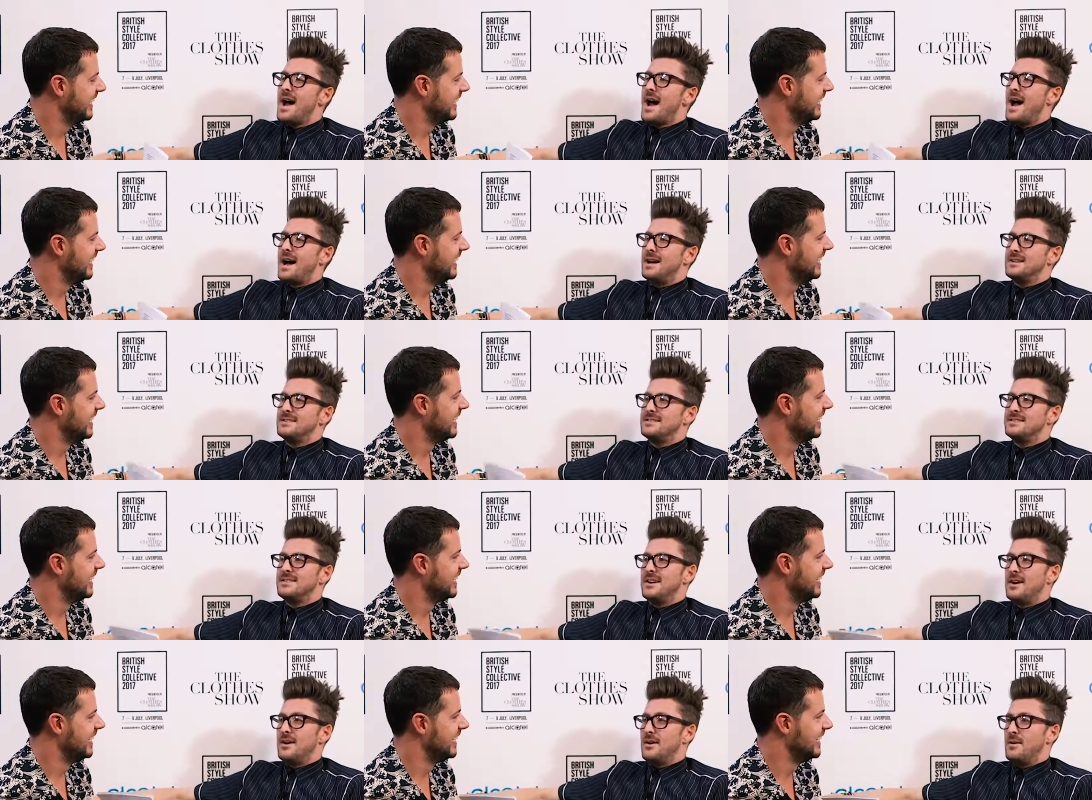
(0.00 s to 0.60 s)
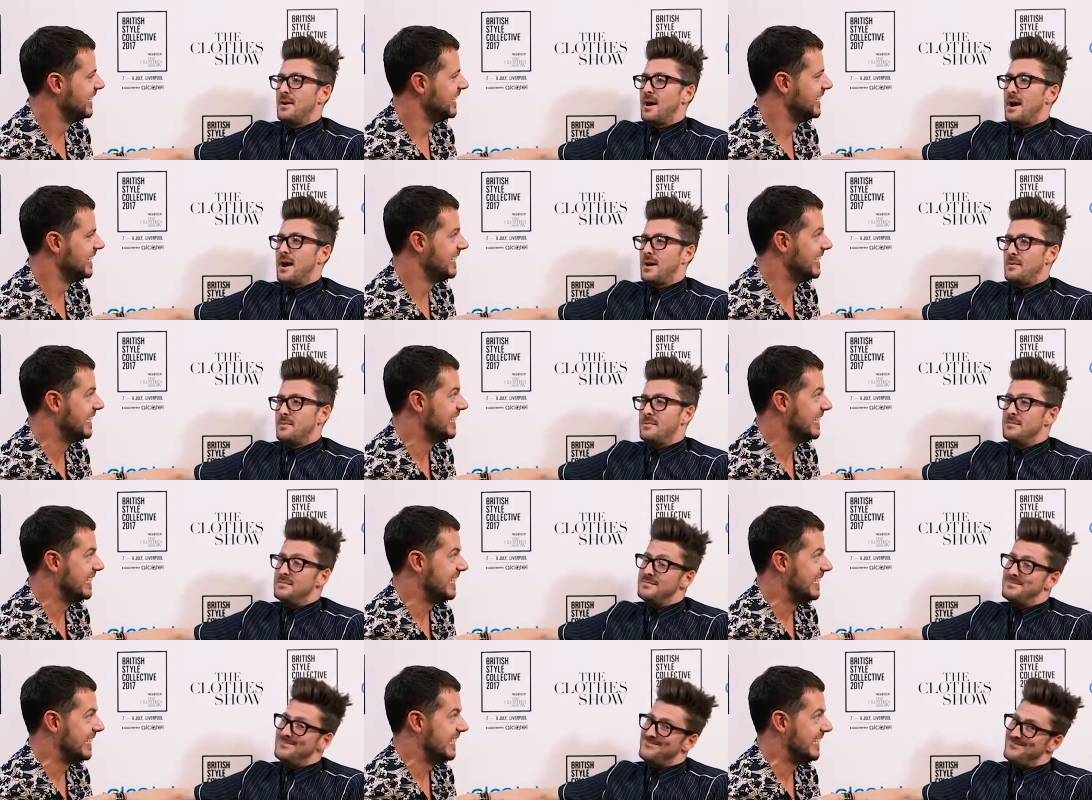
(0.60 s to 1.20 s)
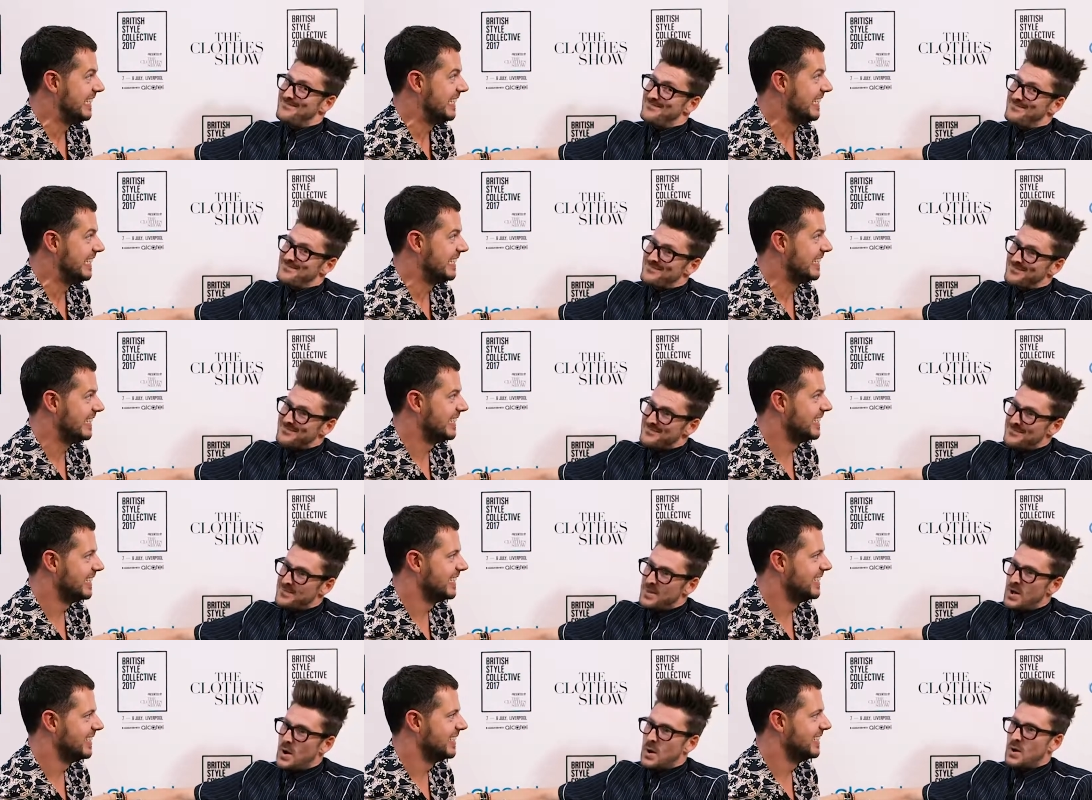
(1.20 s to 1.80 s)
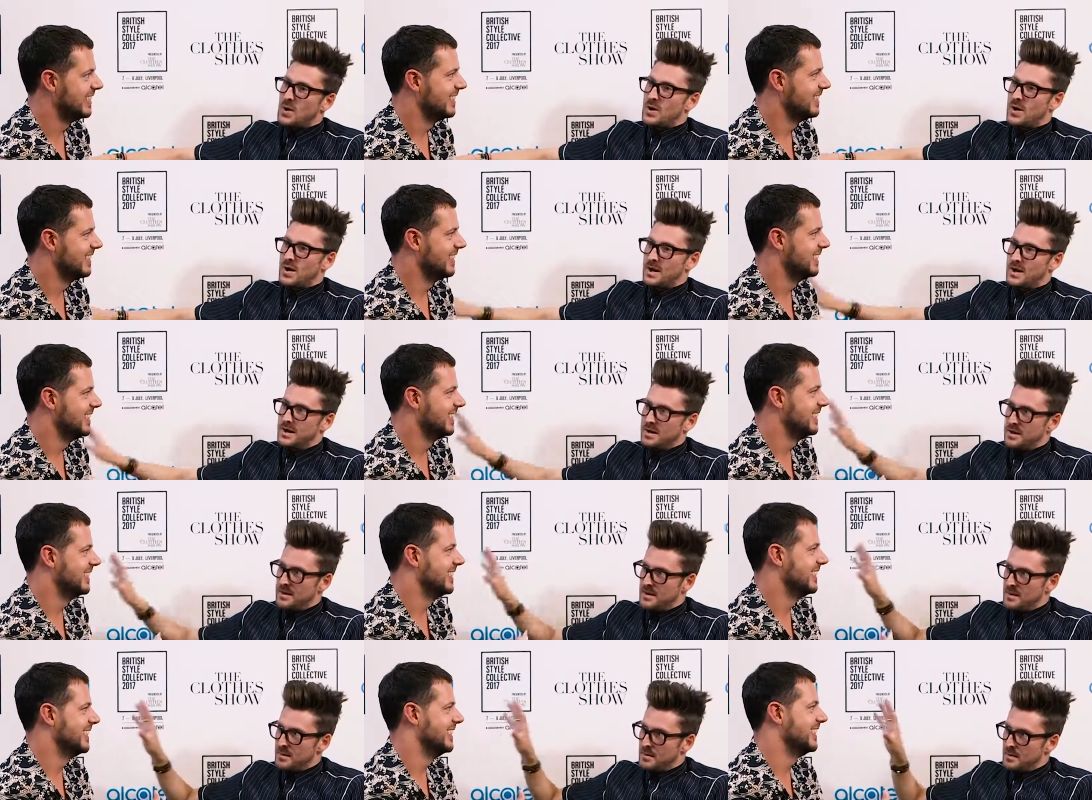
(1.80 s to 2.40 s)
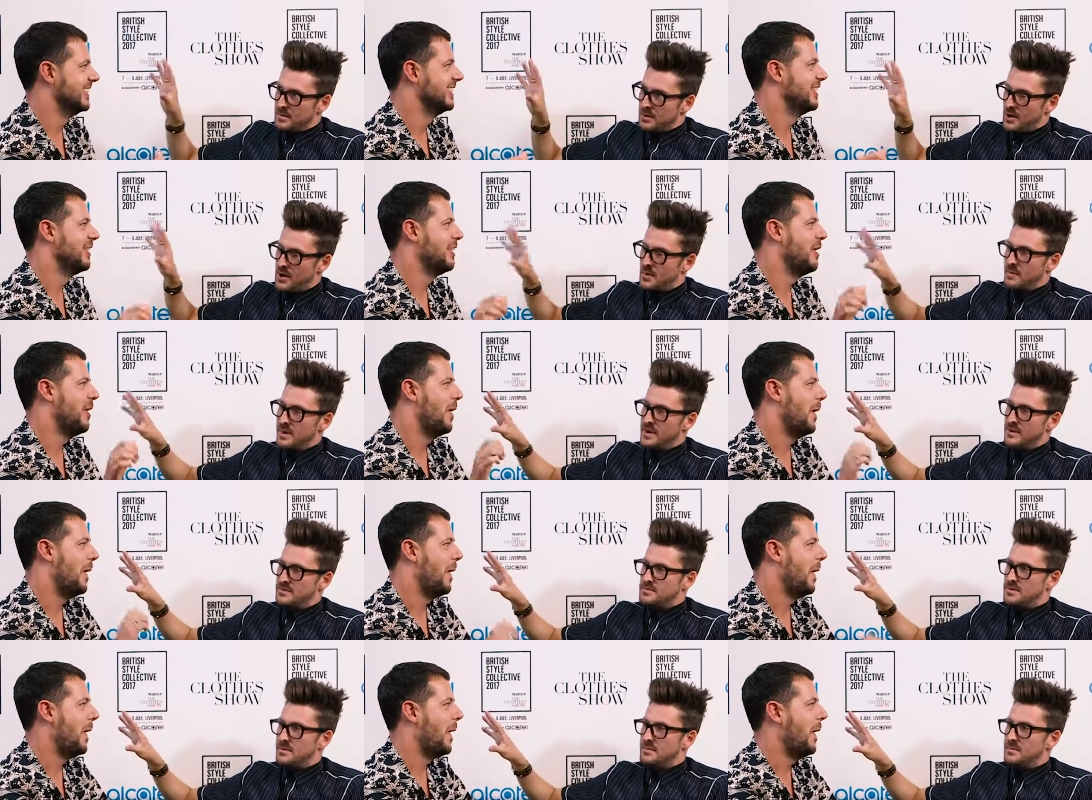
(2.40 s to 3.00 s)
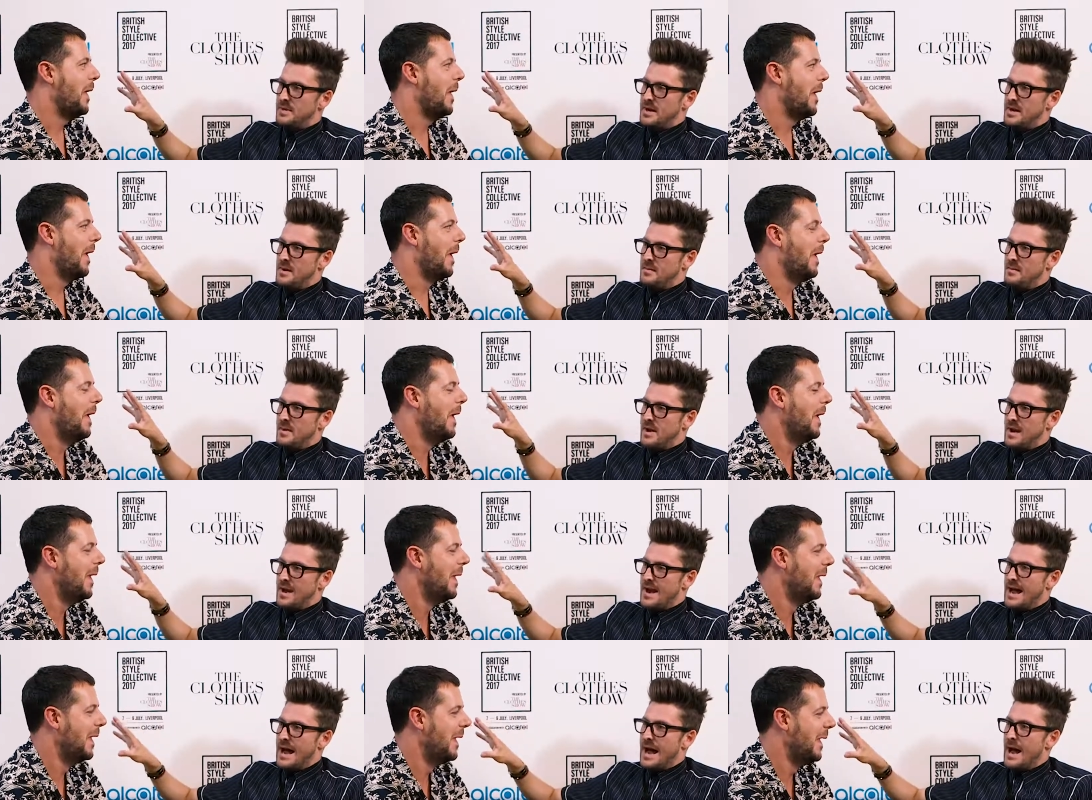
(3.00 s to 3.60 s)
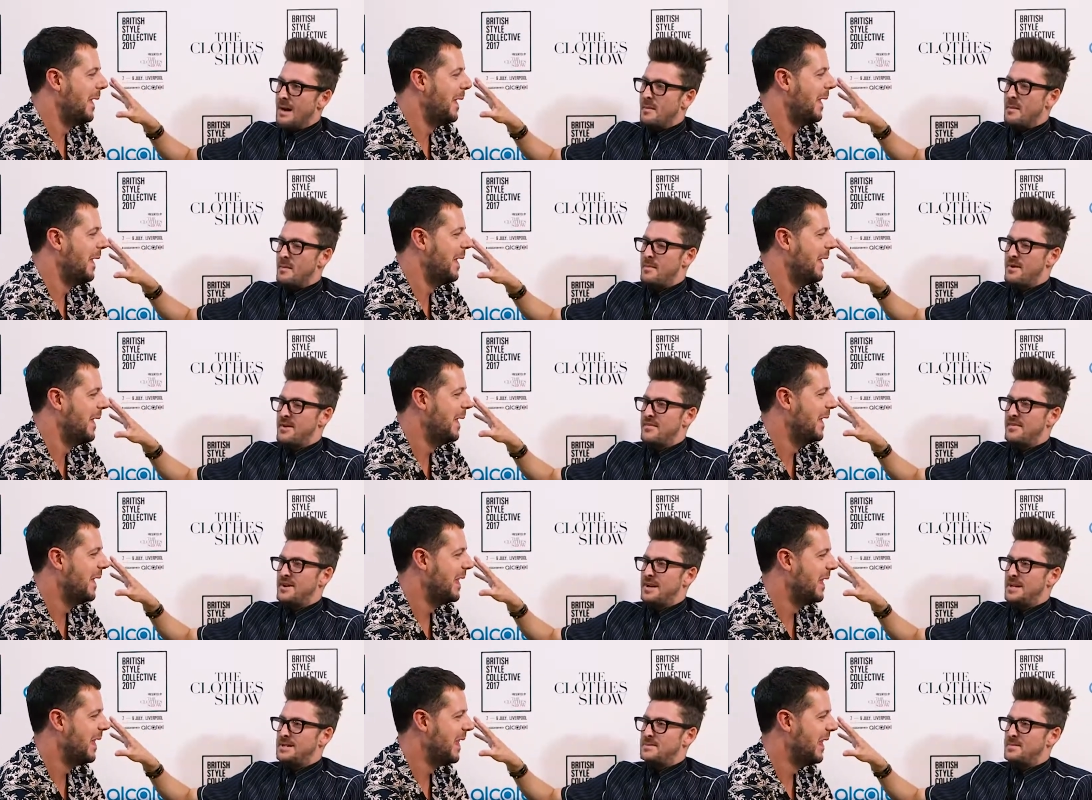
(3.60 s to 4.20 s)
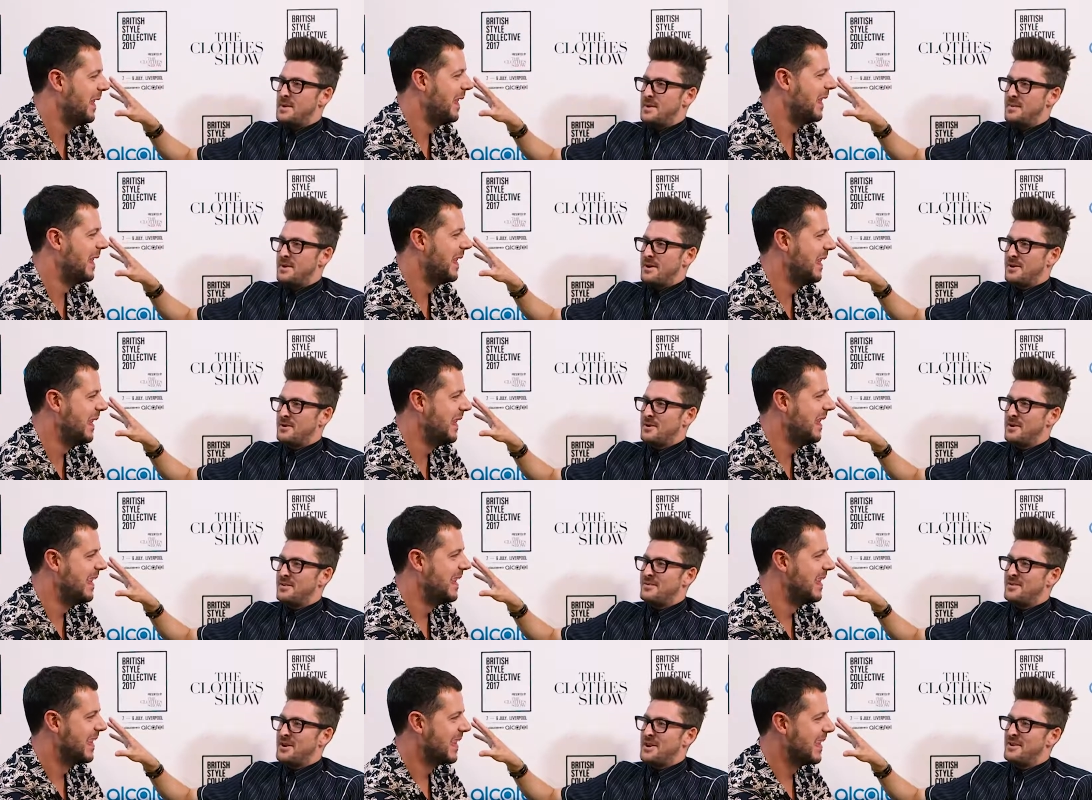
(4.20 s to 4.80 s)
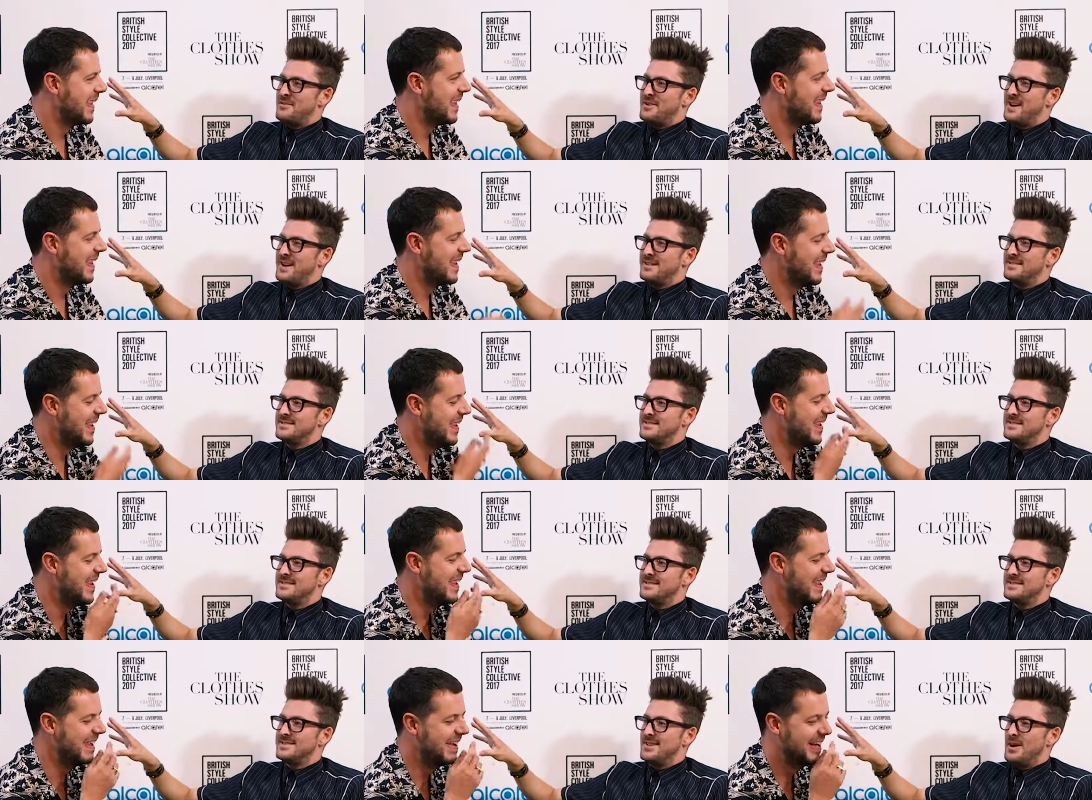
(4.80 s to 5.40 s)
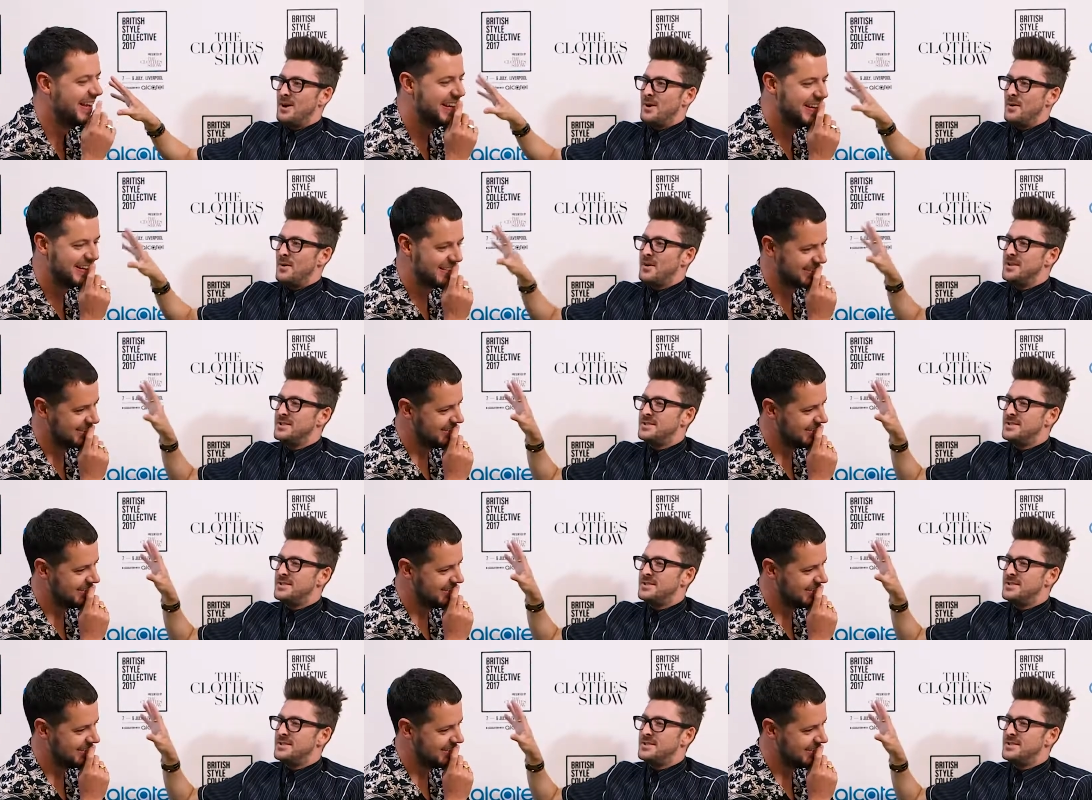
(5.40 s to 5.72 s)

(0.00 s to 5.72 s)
Speaker 1: and so I'm not gonna blow my own trumpet, but I am a bit of an expert about quickfire rounds, so